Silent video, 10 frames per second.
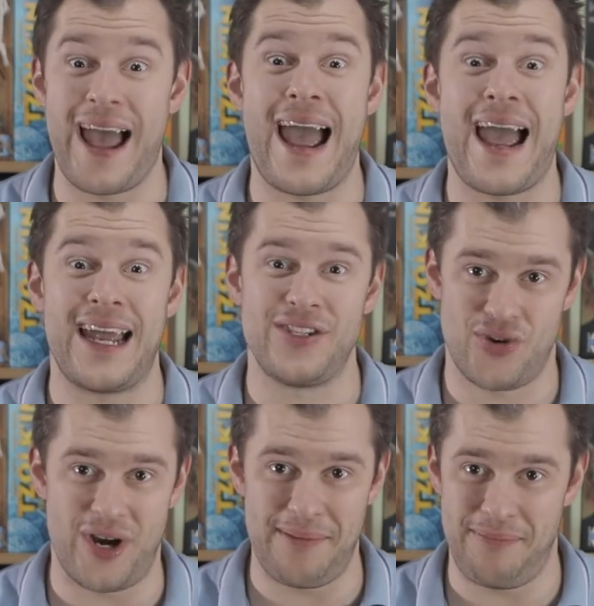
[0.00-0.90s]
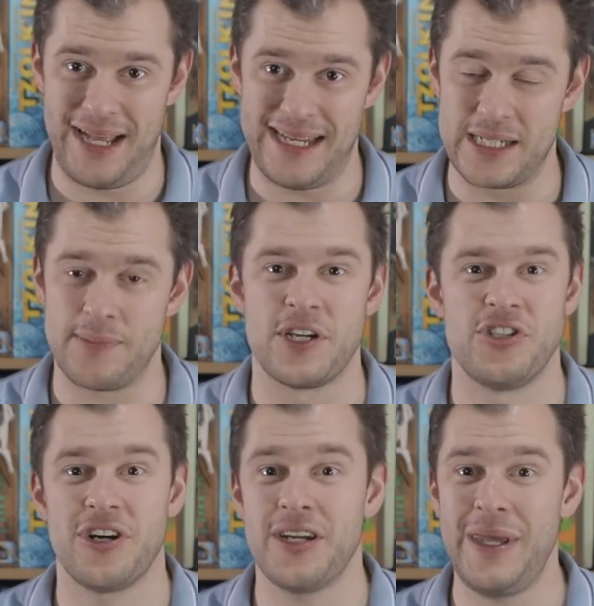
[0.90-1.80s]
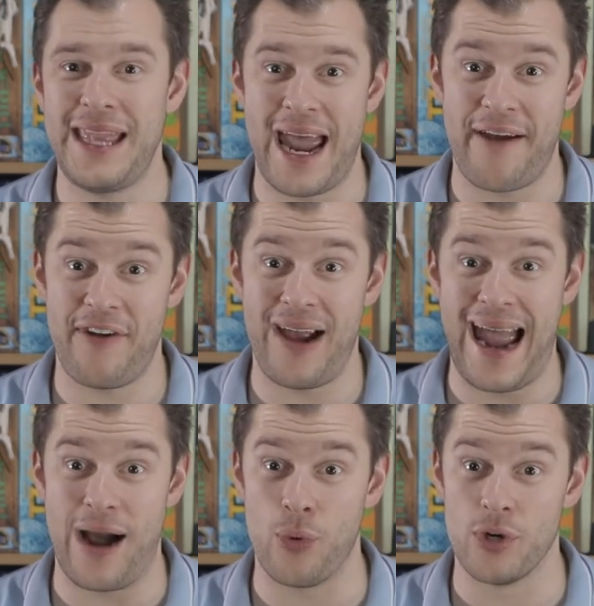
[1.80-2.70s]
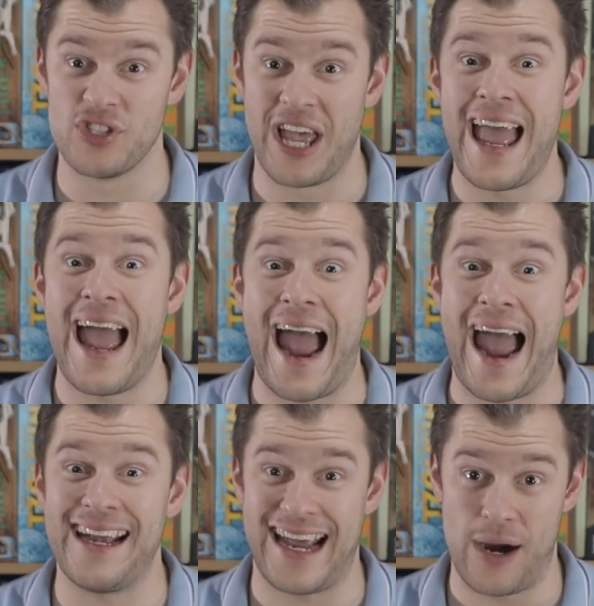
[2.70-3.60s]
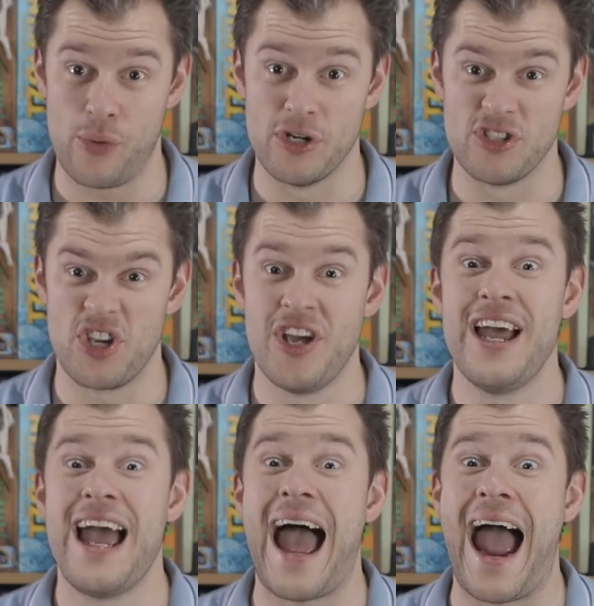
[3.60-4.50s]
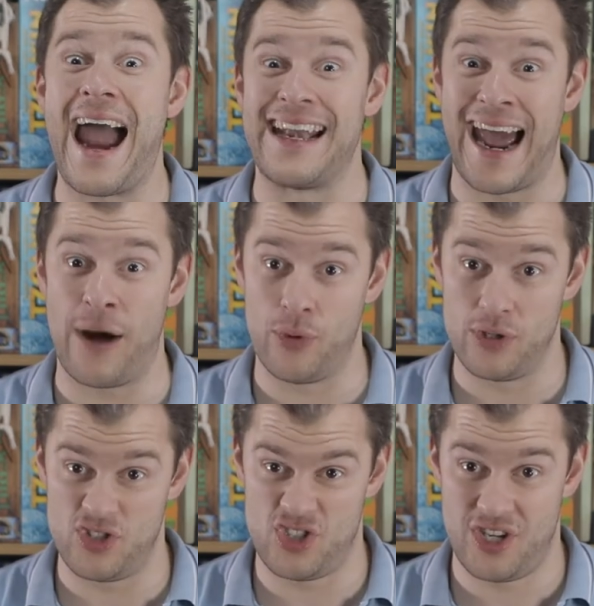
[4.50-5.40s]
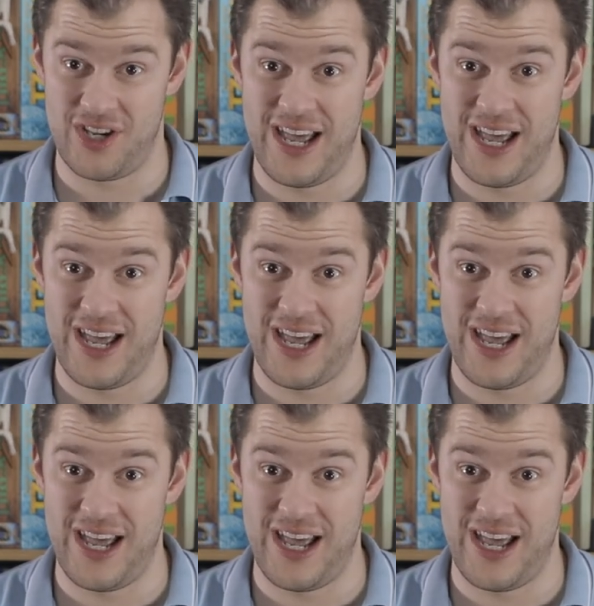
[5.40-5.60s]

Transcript: and try and play this because you're going to be there for hours and hours and hours,